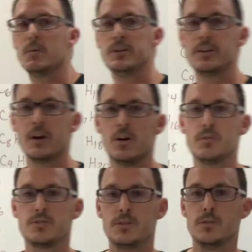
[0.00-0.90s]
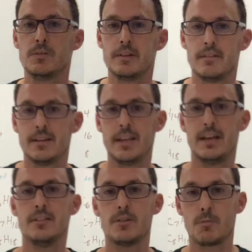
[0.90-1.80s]
When you go to
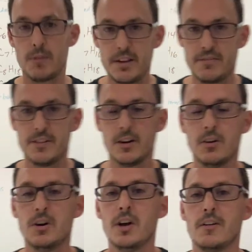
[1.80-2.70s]
get the refill